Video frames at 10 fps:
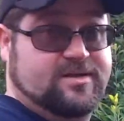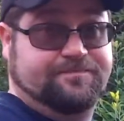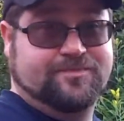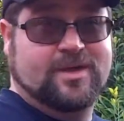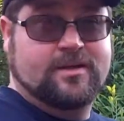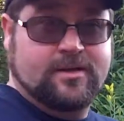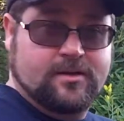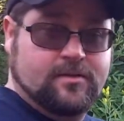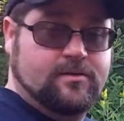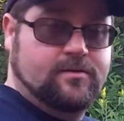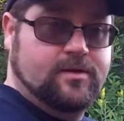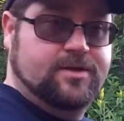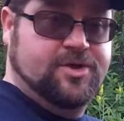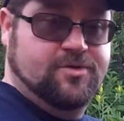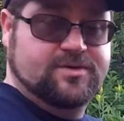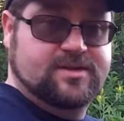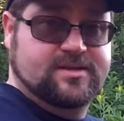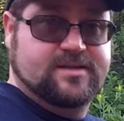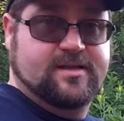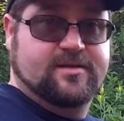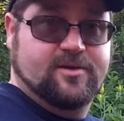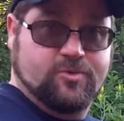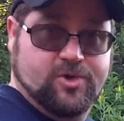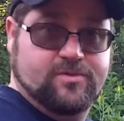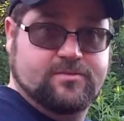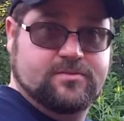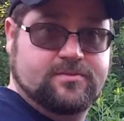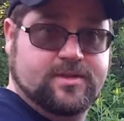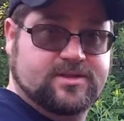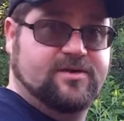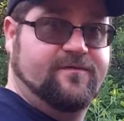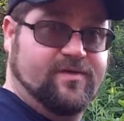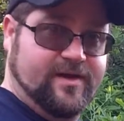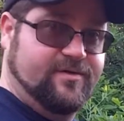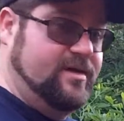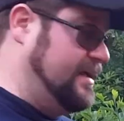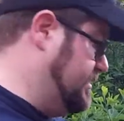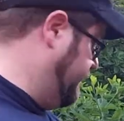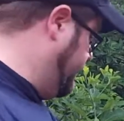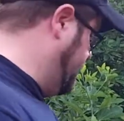you can use is the root. It's going to flavor a lot of